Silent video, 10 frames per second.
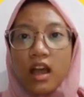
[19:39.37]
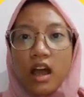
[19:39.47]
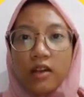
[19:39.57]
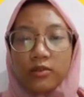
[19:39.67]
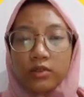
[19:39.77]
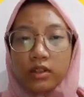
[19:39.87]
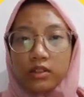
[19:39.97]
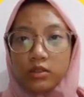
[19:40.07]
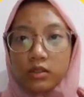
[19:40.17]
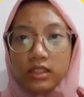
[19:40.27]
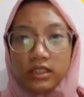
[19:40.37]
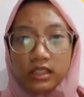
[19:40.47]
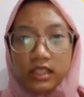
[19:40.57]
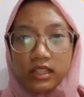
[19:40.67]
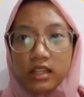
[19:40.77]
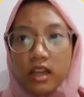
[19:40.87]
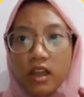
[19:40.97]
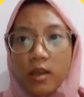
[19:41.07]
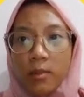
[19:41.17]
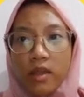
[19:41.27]
Unfortunately,
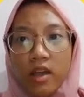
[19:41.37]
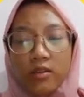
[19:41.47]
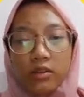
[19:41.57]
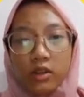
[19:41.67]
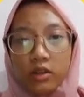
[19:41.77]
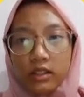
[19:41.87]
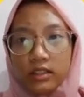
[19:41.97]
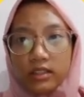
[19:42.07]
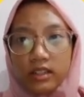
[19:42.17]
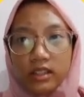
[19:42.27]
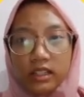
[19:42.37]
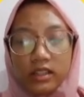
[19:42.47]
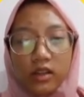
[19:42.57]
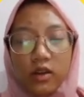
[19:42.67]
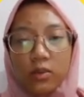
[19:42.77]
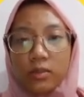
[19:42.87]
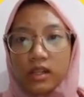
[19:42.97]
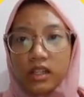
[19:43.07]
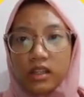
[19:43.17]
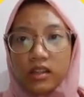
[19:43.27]
behavioral targeting of
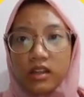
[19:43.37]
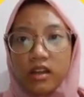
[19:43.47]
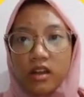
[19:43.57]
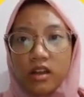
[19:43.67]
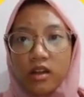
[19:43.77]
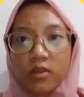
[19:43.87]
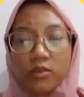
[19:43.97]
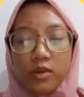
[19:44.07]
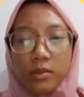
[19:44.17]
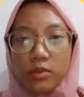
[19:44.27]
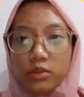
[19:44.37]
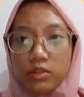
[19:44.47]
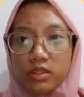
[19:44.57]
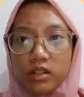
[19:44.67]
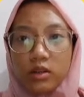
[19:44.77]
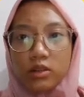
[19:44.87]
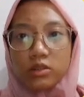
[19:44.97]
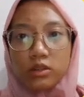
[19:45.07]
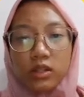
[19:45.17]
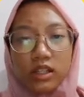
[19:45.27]
millions of web users
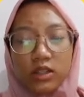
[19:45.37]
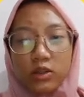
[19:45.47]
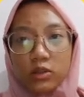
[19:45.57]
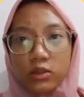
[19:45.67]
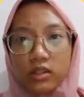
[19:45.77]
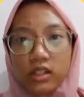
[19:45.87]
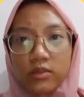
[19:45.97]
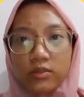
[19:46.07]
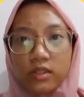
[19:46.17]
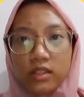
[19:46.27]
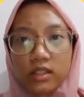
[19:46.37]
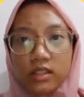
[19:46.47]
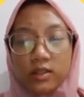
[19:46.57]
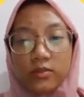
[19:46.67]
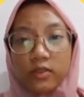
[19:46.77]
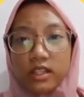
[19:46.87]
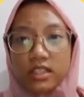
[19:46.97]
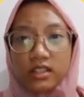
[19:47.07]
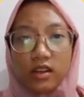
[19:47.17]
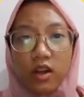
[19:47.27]
also lead to the
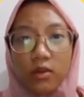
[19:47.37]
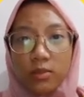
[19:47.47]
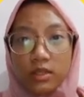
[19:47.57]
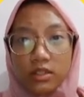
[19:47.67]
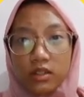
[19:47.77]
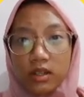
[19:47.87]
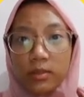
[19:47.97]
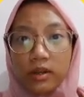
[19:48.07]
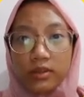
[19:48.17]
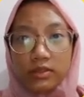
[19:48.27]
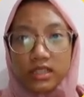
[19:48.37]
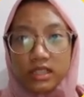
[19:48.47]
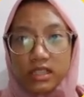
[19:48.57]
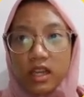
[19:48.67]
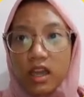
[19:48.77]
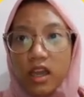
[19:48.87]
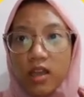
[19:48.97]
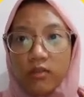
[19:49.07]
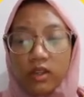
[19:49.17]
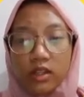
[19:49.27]
invasion of personal privacy
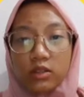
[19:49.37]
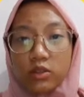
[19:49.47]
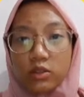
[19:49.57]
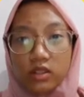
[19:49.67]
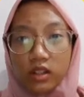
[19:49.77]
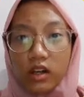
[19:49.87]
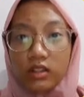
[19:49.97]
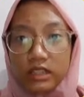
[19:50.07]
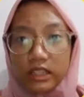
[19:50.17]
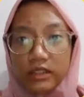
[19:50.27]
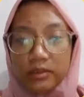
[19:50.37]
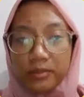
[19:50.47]
without user consent.